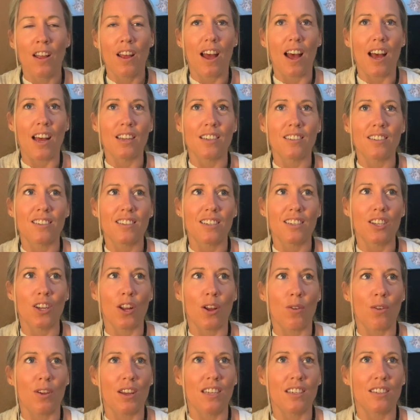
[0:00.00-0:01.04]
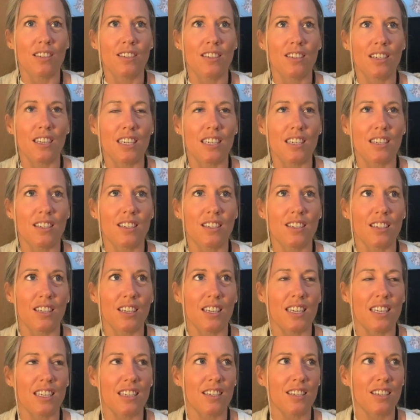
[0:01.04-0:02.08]
And it's
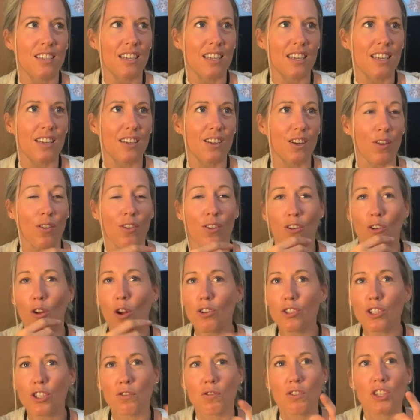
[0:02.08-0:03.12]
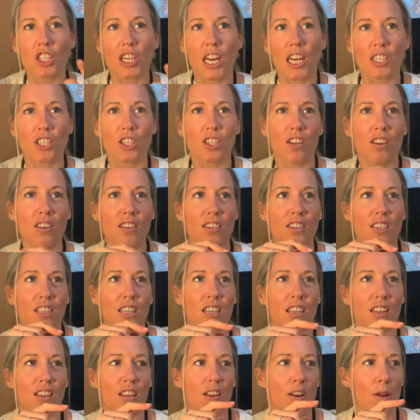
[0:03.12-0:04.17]
the constant rejections,
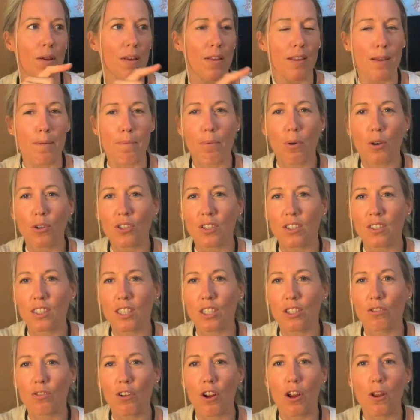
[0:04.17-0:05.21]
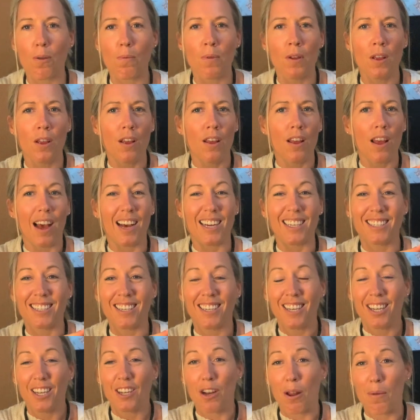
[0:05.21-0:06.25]
the imposter syndrome, and
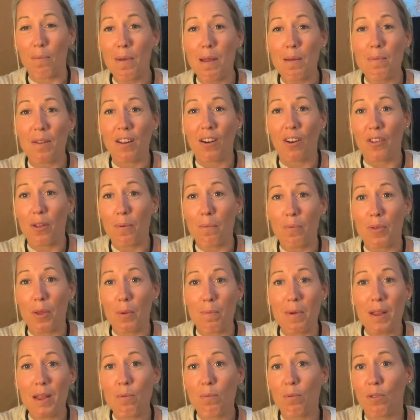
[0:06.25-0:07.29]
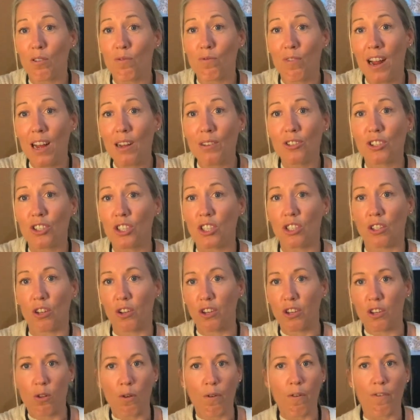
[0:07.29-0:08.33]
maybe like the people around you,
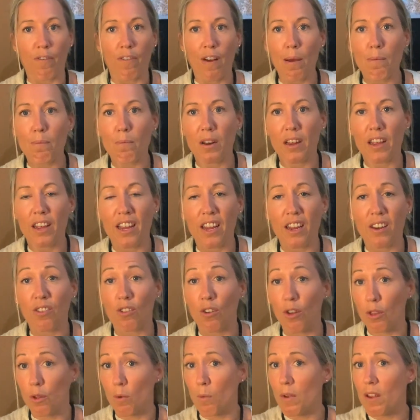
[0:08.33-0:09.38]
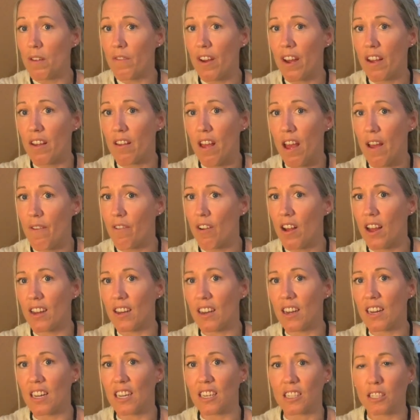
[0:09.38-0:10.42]
like your family. Not that we've ever had
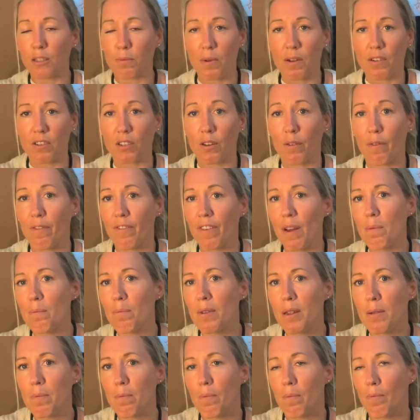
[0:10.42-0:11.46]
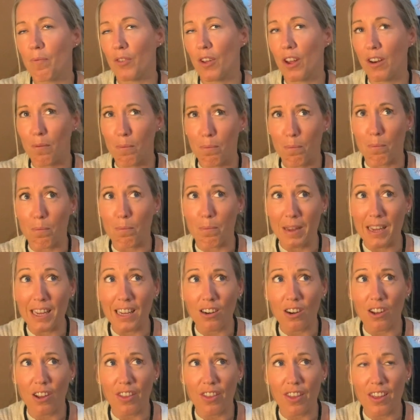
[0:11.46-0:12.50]
any experience of family kind of
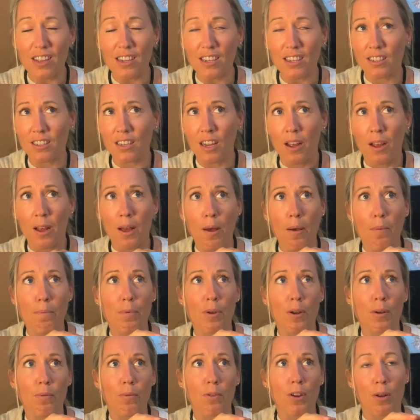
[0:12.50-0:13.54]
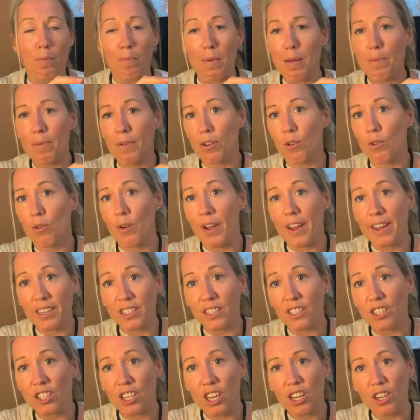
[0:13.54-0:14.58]
being like this, but maybe your
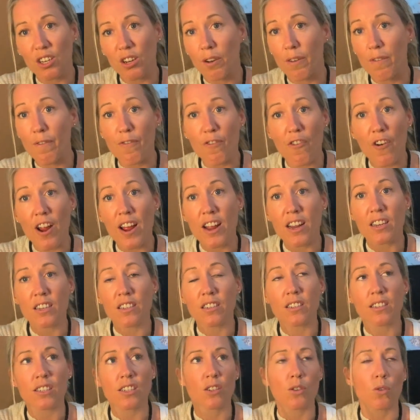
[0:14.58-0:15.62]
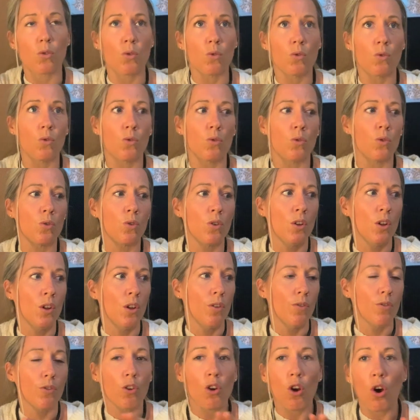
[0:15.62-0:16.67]
inner circle of friends or
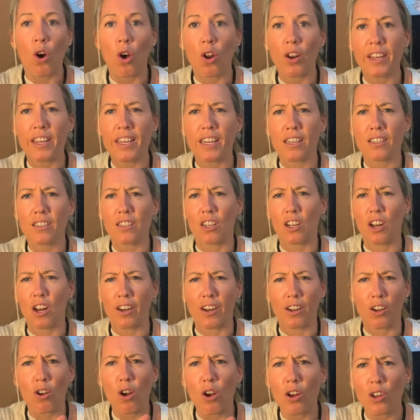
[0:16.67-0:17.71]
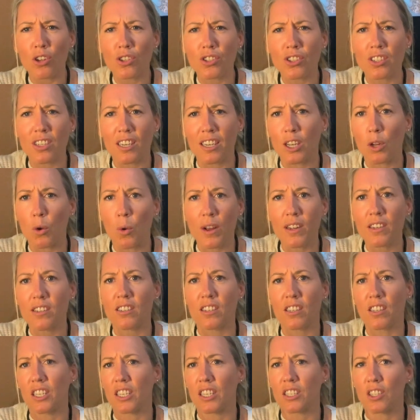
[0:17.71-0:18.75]
colleagues are kind of constantly
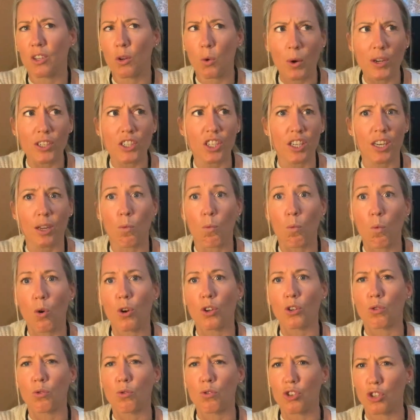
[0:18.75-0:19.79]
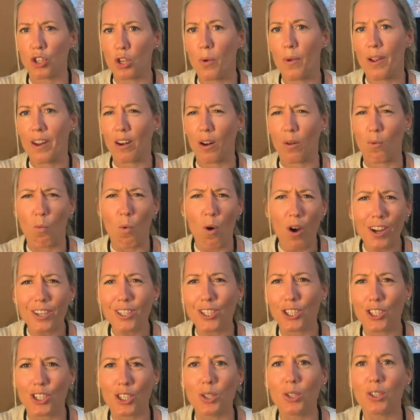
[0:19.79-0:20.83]
questioning what you're doing. Like, why are
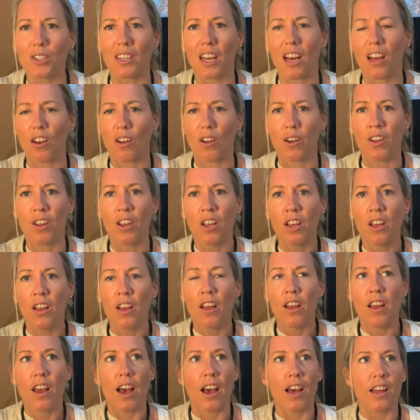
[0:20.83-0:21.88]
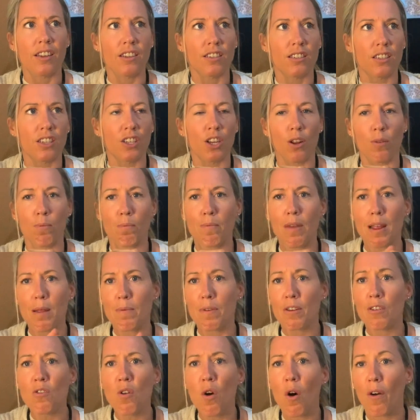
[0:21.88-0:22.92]
you doing that? And
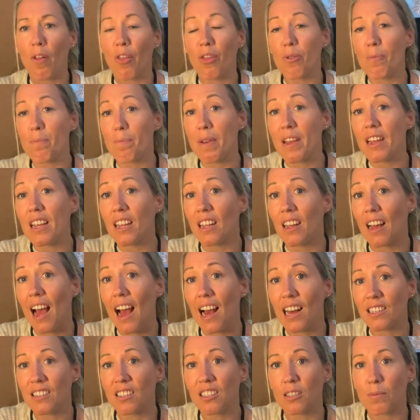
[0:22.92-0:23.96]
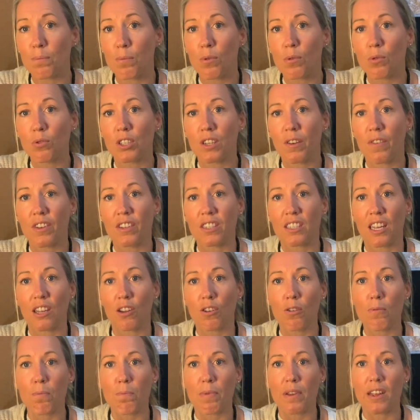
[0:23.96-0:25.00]
maybe not being as supportive as they
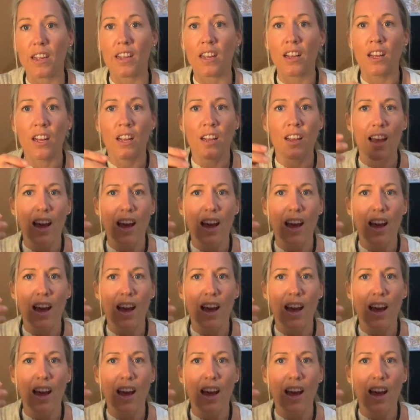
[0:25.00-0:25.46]
could be.